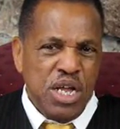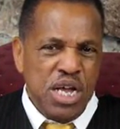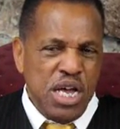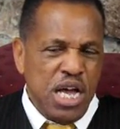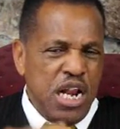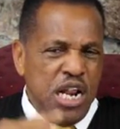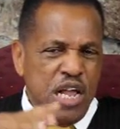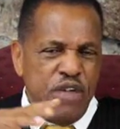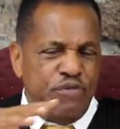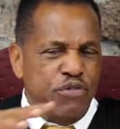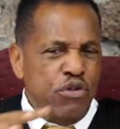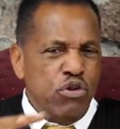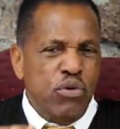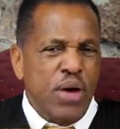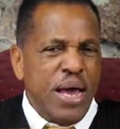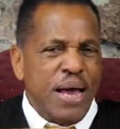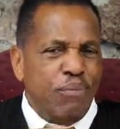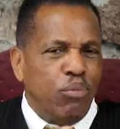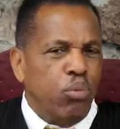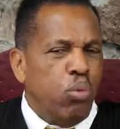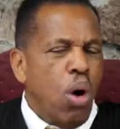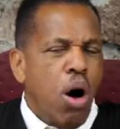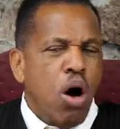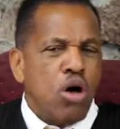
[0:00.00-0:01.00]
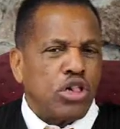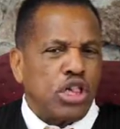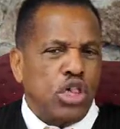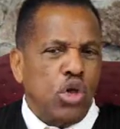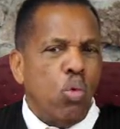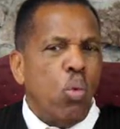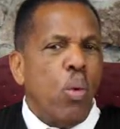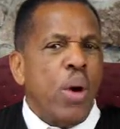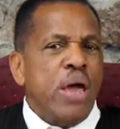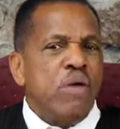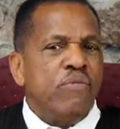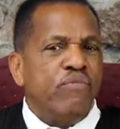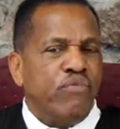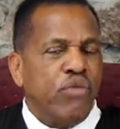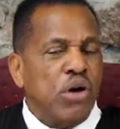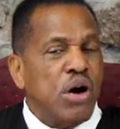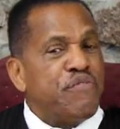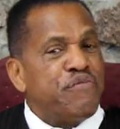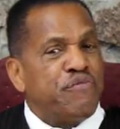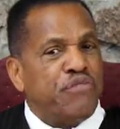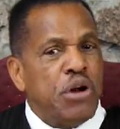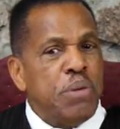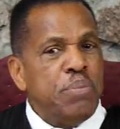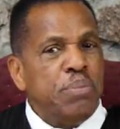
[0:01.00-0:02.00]
And if you have walked away
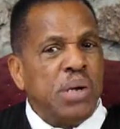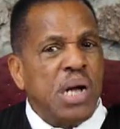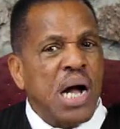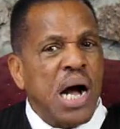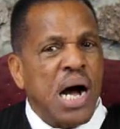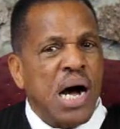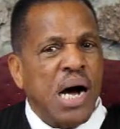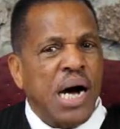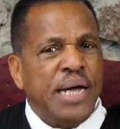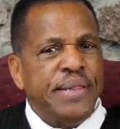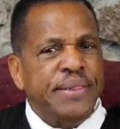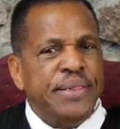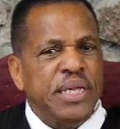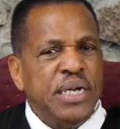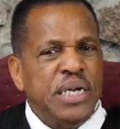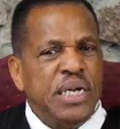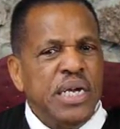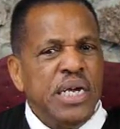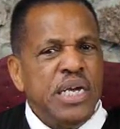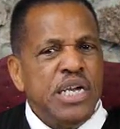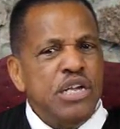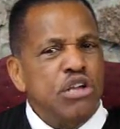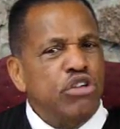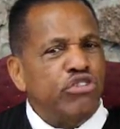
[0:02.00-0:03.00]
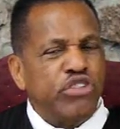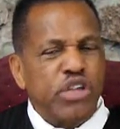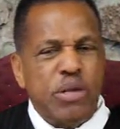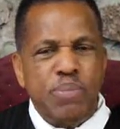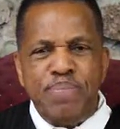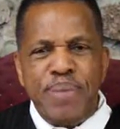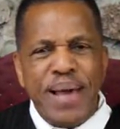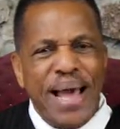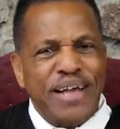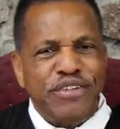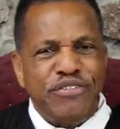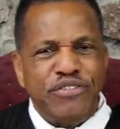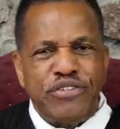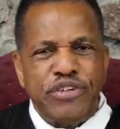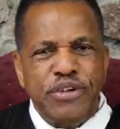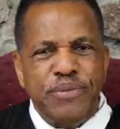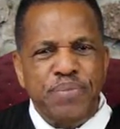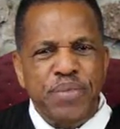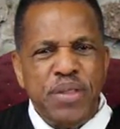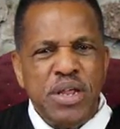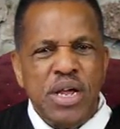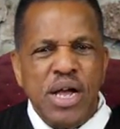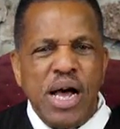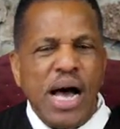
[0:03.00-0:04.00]
from God, you say, Pastor,
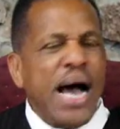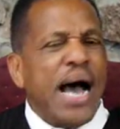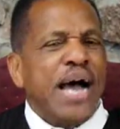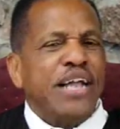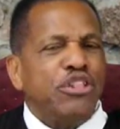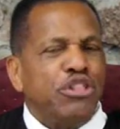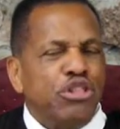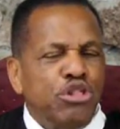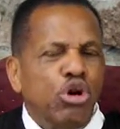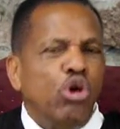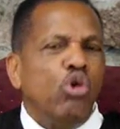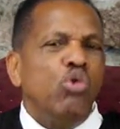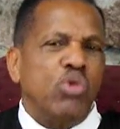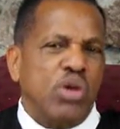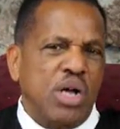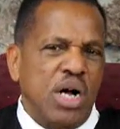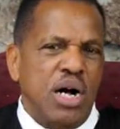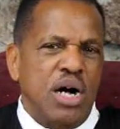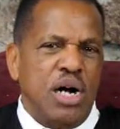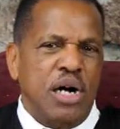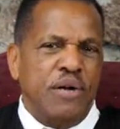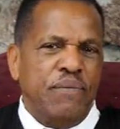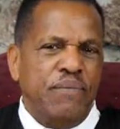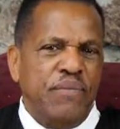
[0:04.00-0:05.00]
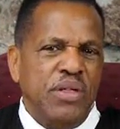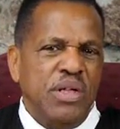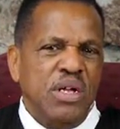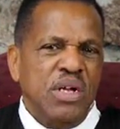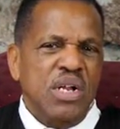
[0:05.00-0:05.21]
I know God.